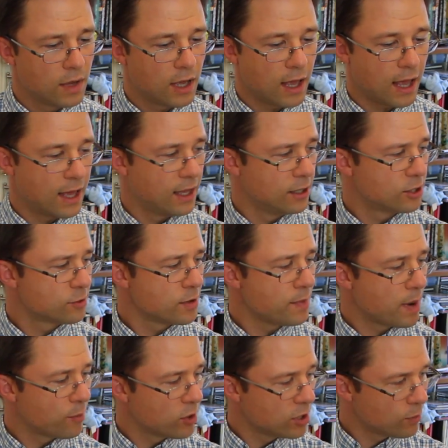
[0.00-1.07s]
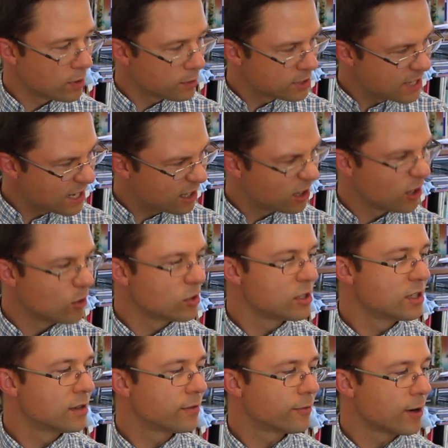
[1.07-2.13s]
And just remember, you want to stay close
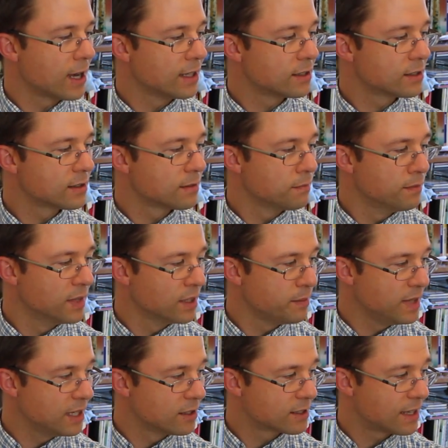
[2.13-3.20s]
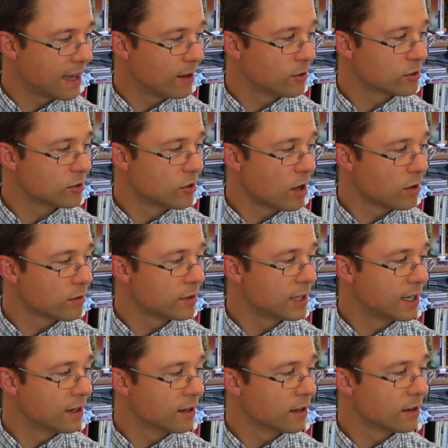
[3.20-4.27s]
to the frets. Millimeters count, so not over
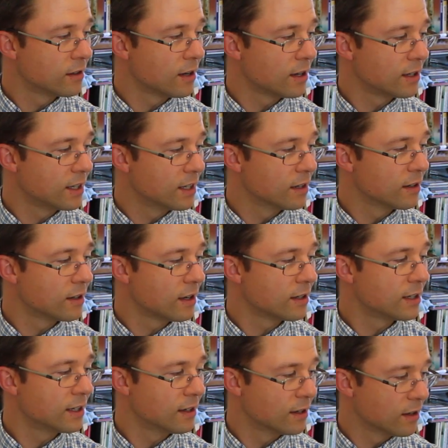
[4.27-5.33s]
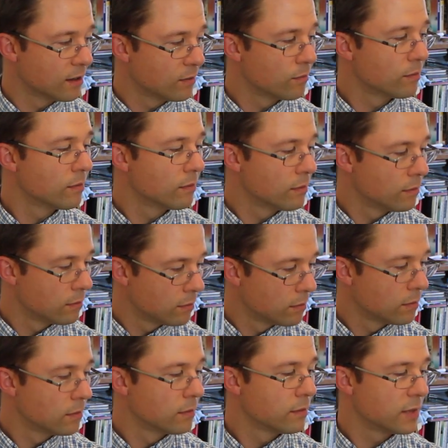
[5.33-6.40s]
here, not here, not here,
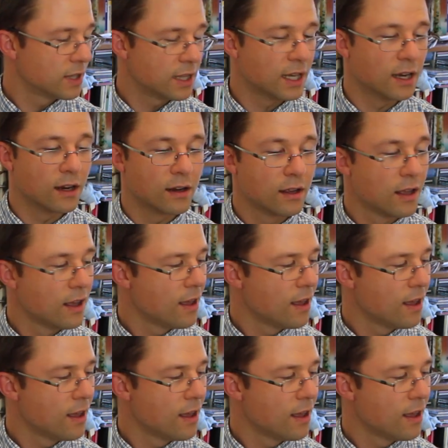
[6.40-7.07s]
but there.